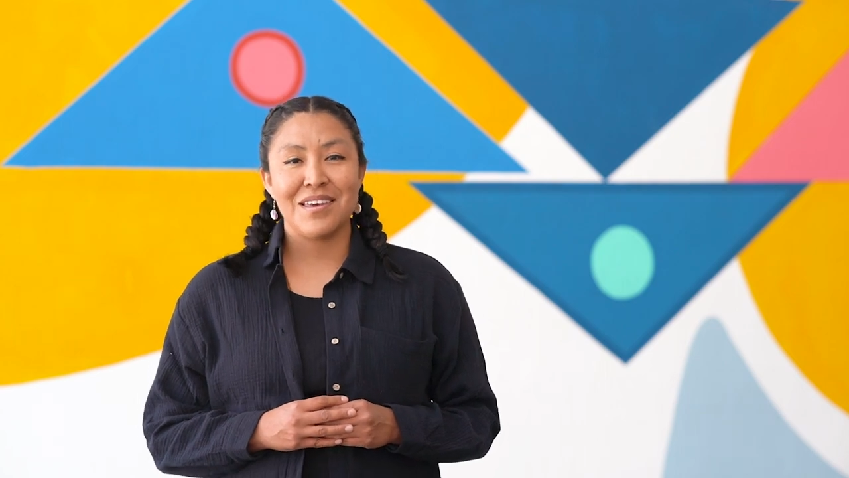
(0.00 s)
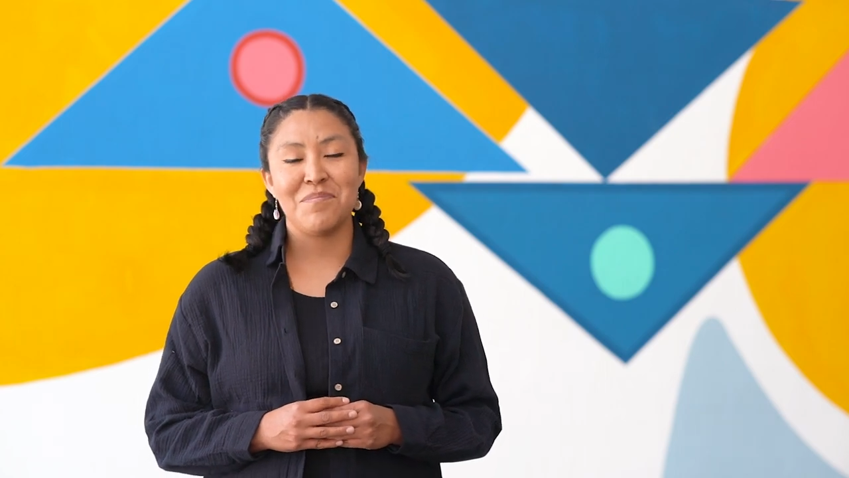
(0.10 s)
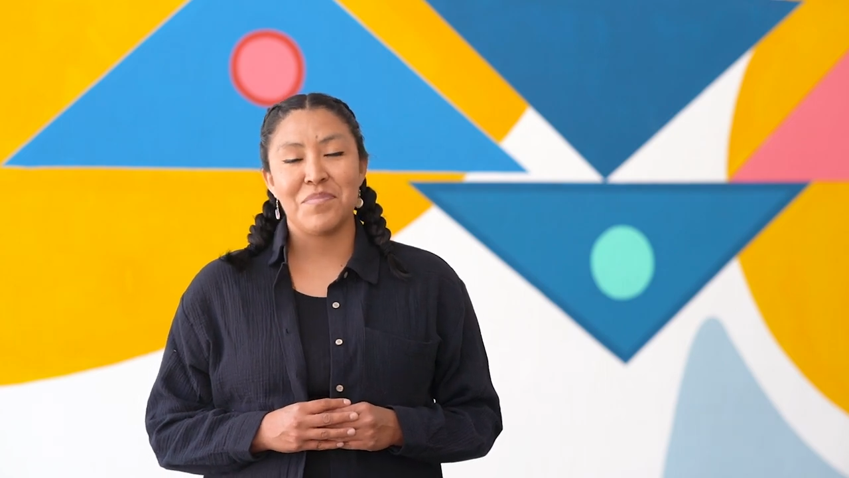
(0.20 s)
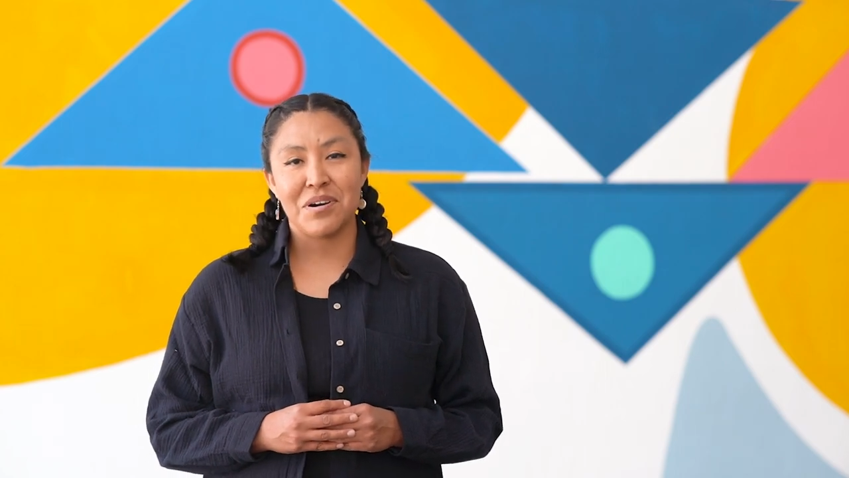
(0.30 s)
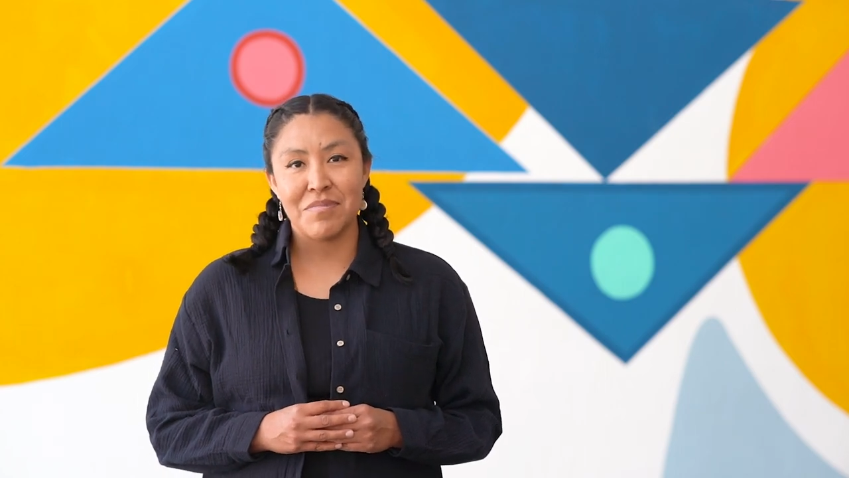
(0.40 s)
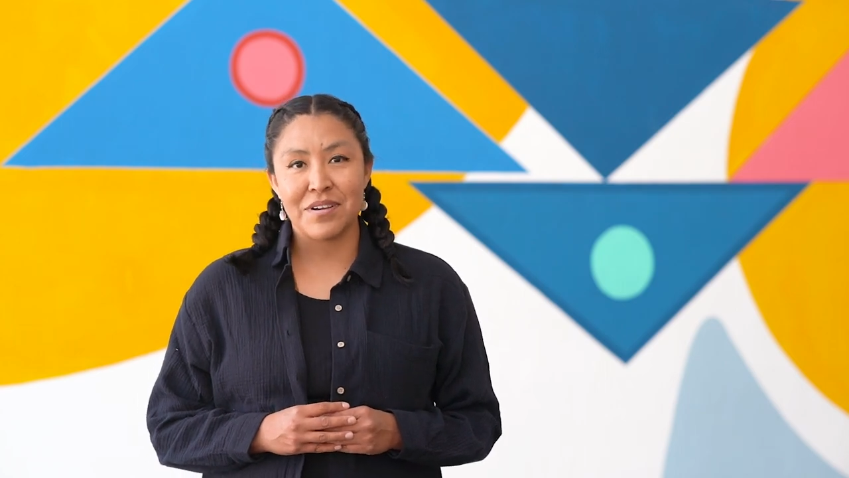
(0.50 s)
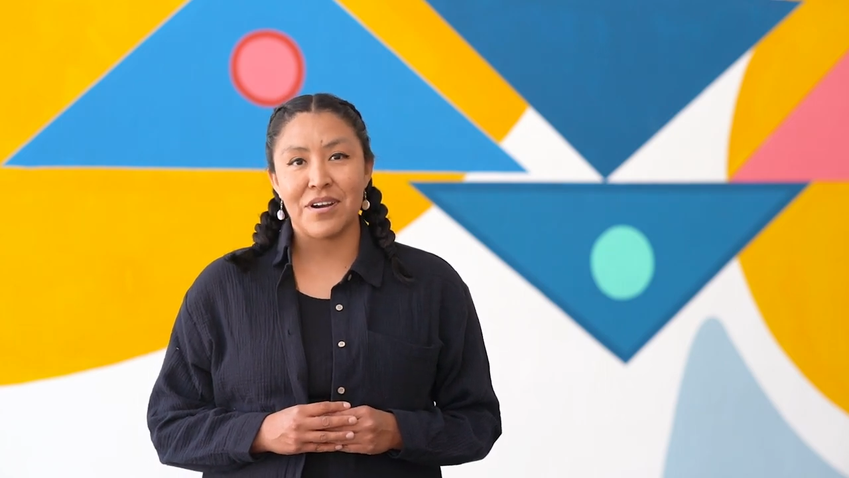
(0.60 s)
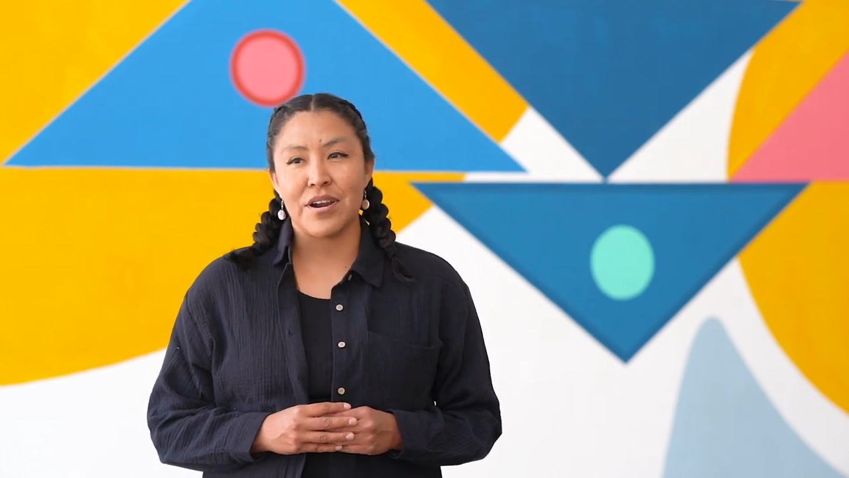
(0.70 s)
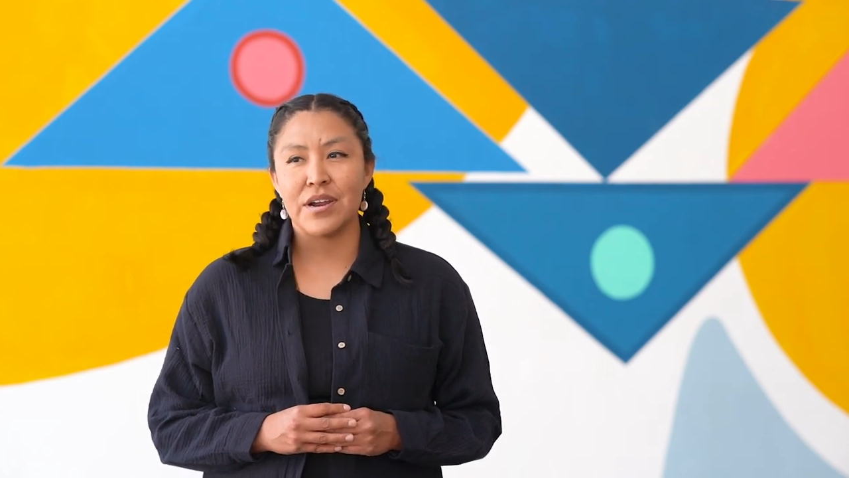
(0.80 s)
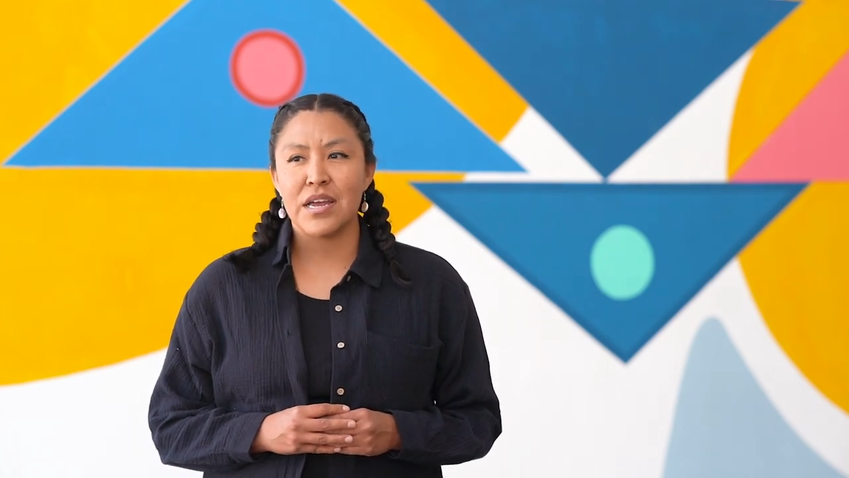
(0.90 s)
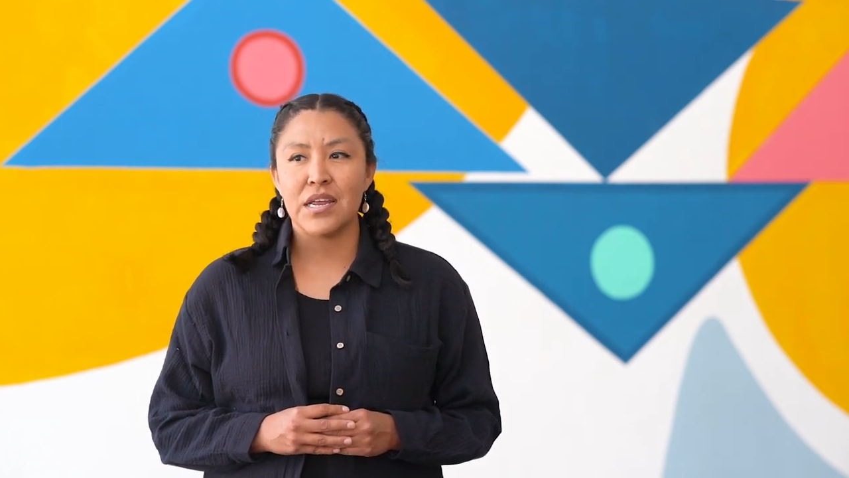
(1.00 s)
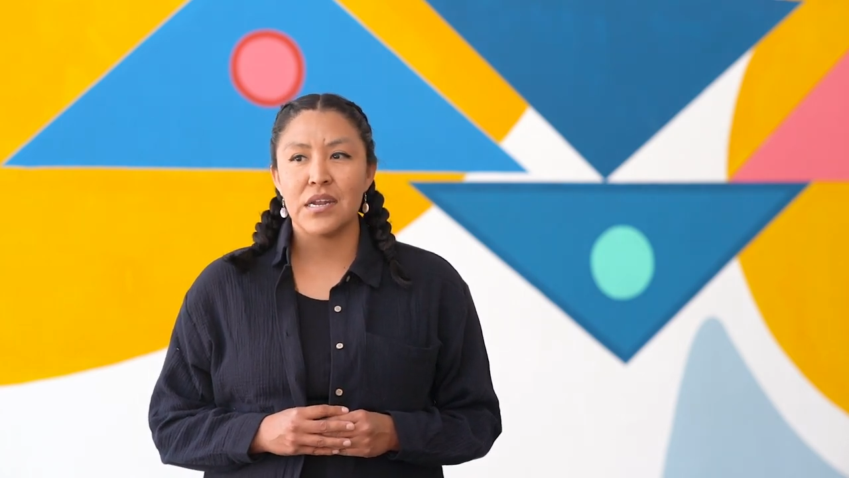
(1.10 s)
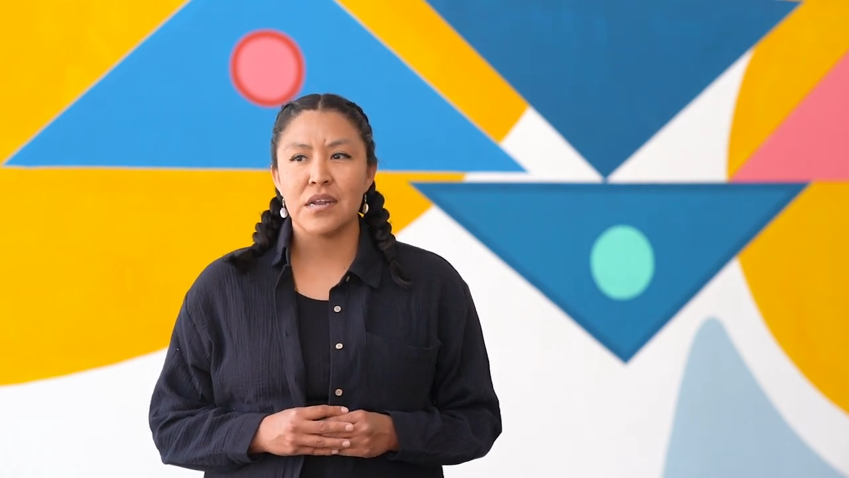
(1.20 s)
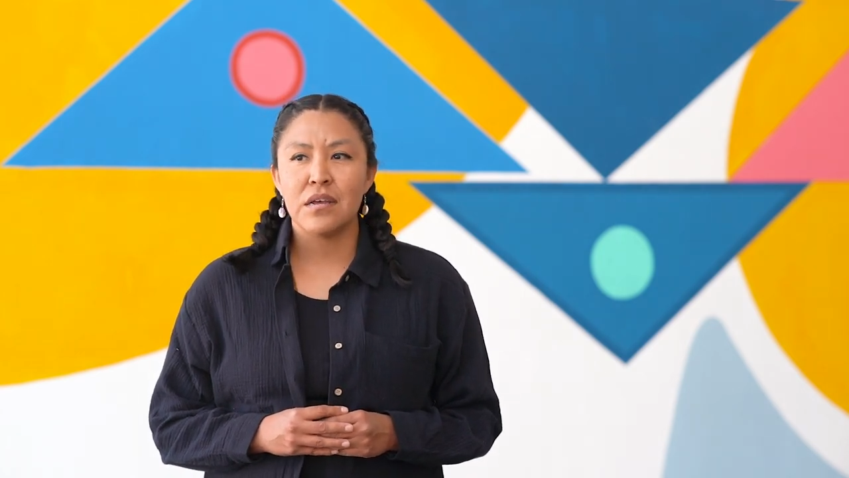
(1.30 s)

and public art and